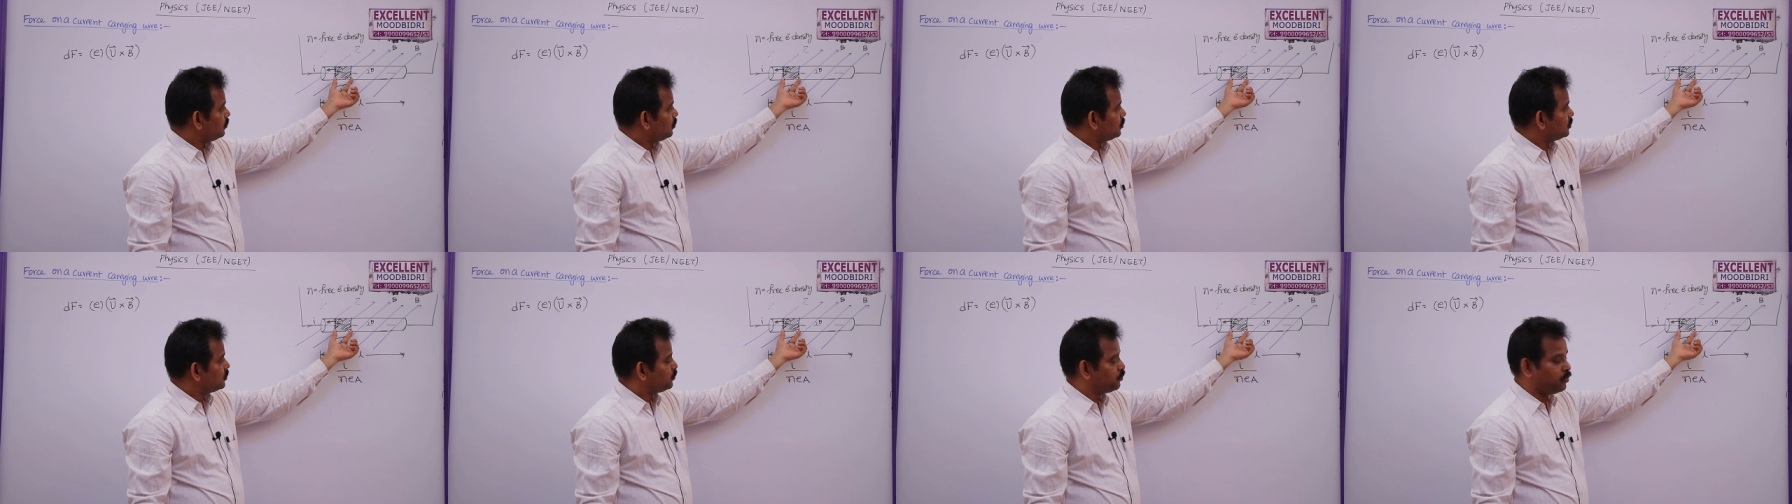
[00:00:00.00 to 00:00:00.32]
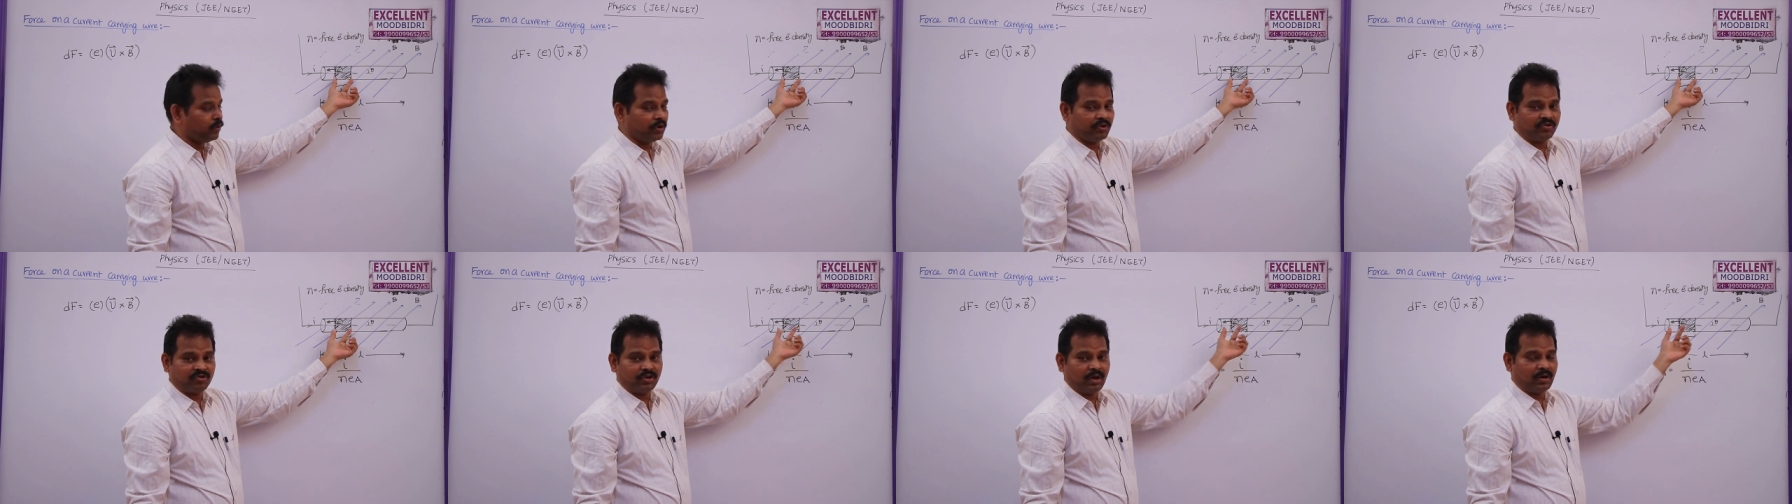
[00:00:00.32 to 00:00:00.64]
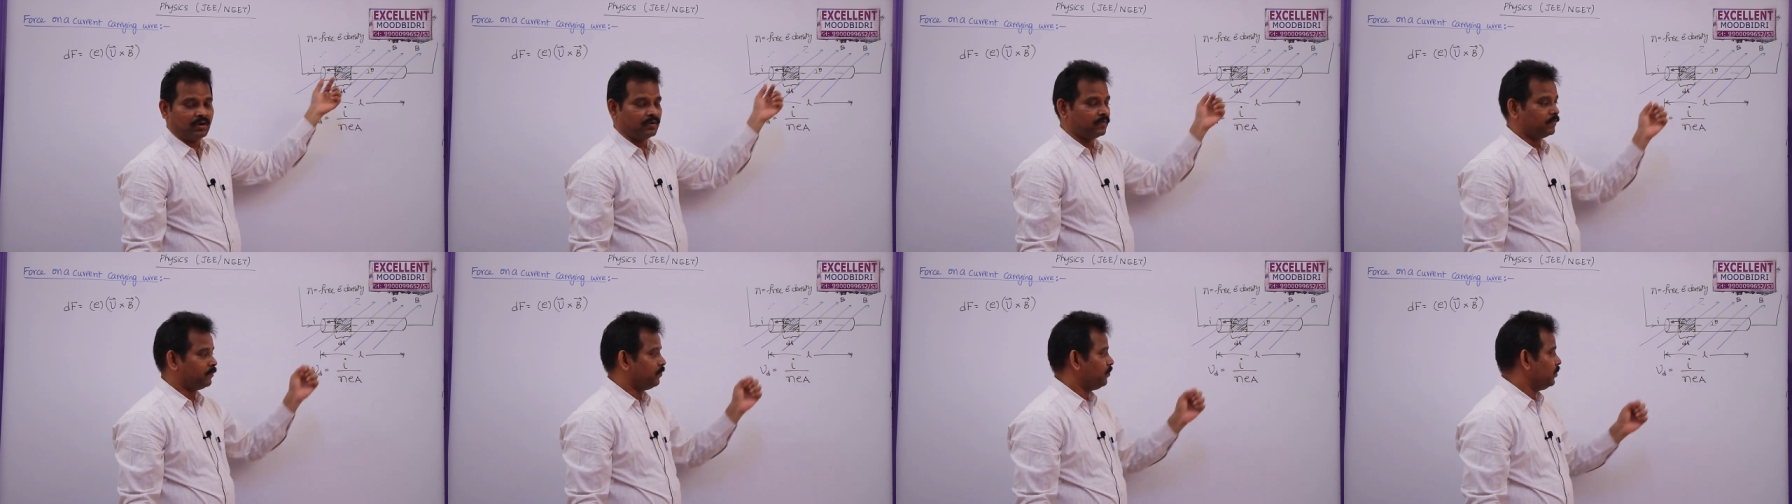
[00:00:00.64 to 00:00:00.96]
in this
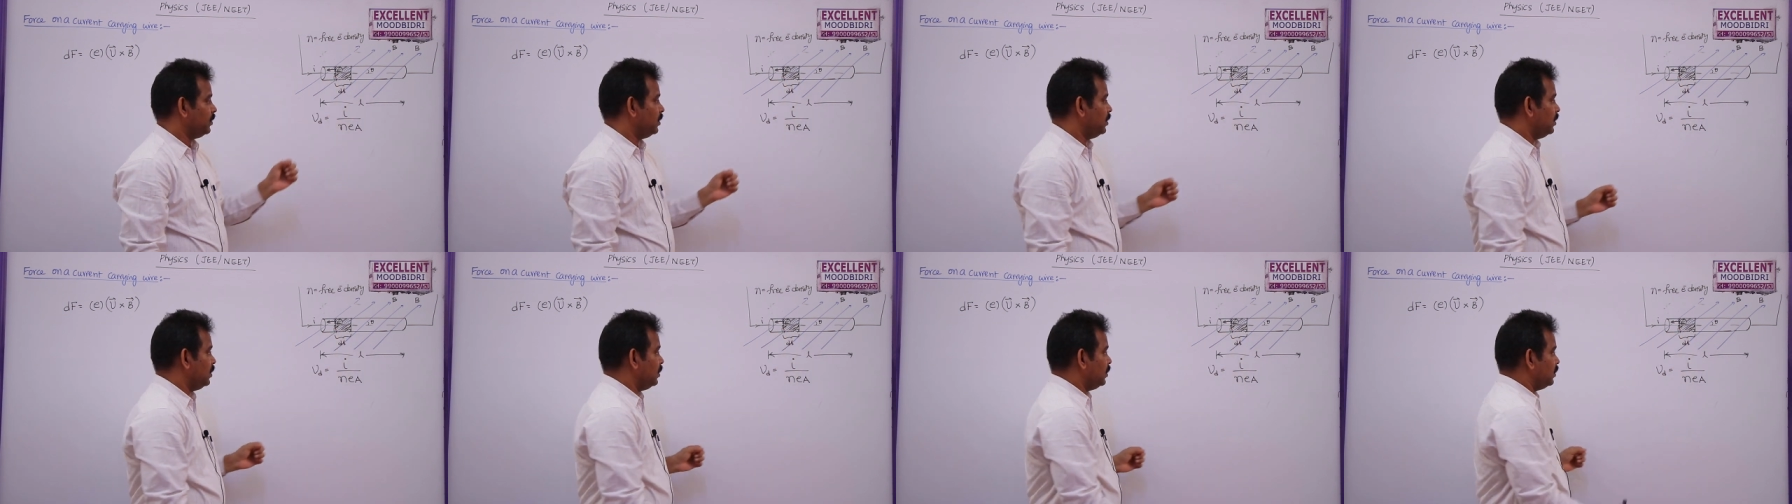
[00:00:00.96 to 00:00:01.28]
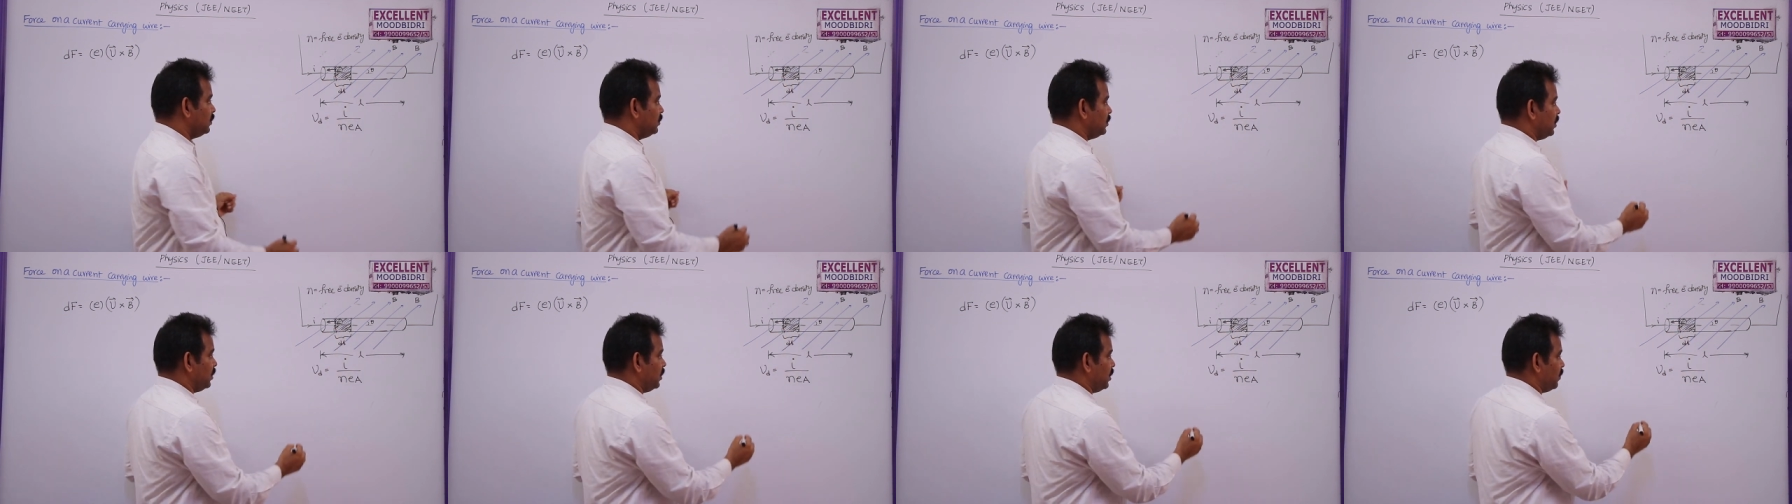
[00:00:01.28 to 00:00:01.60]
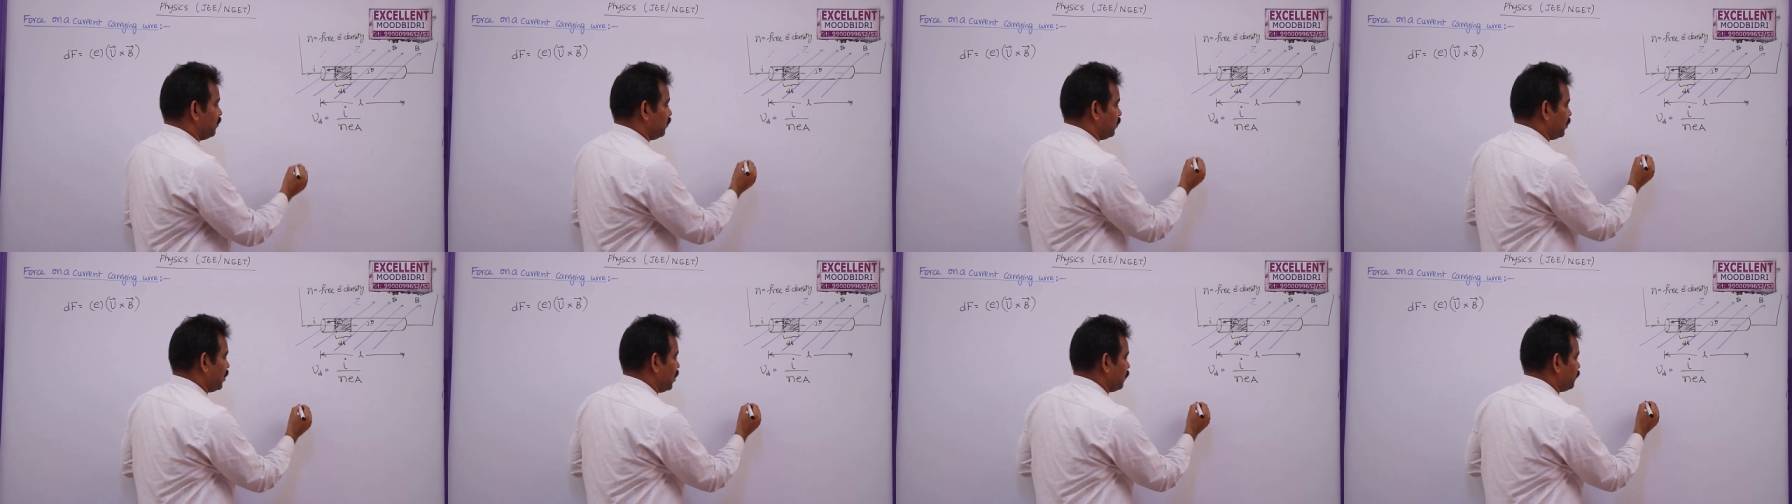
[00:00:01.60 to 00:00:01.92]
portion? The
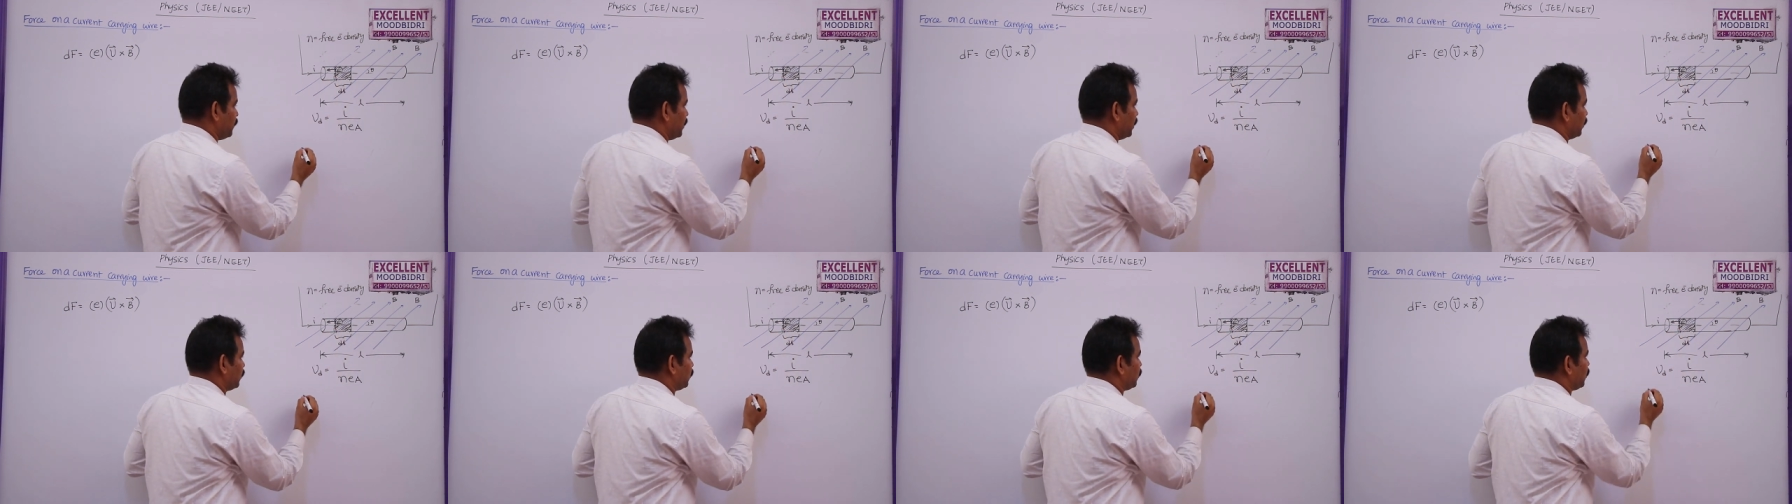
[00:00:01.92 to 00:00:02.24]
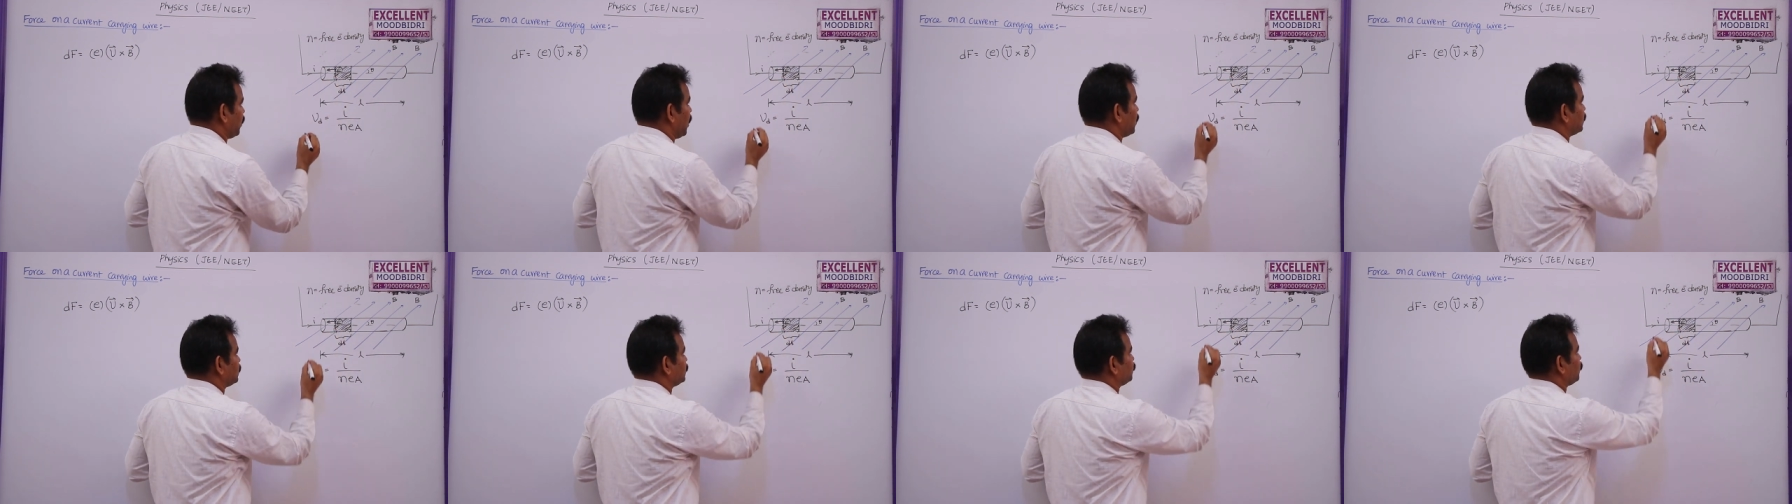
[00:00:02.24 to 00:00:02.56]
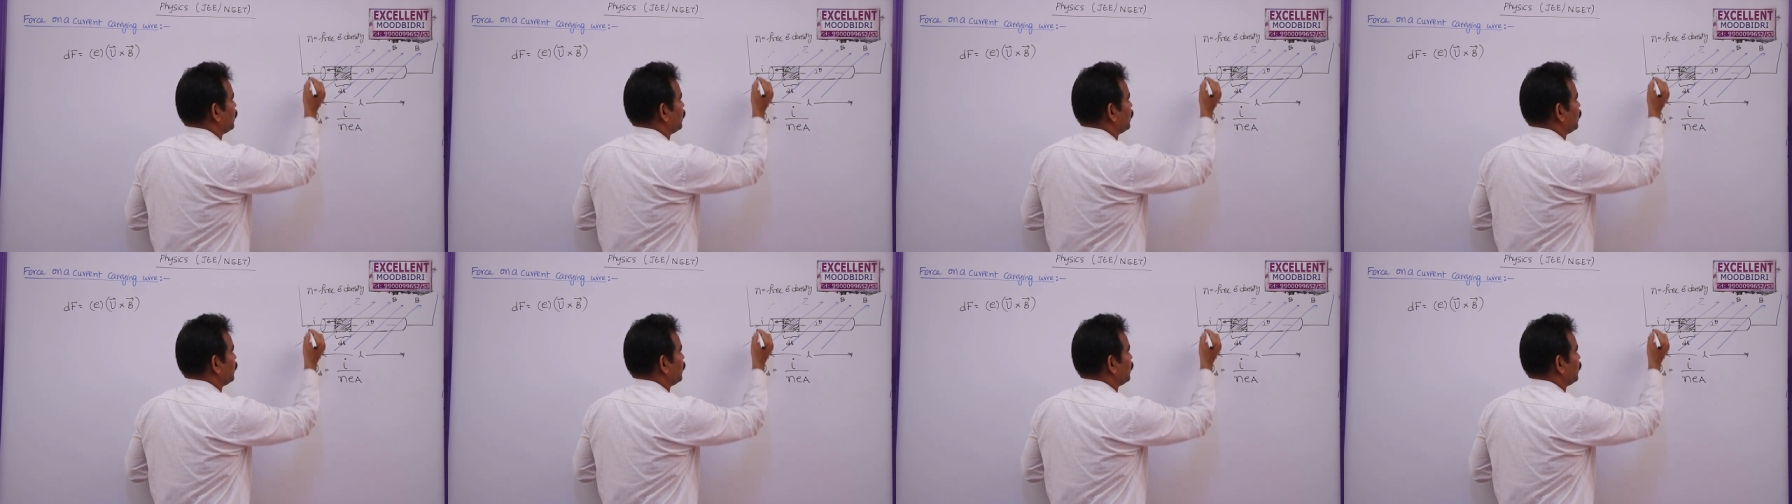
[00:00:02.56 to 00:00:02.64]
number of electrons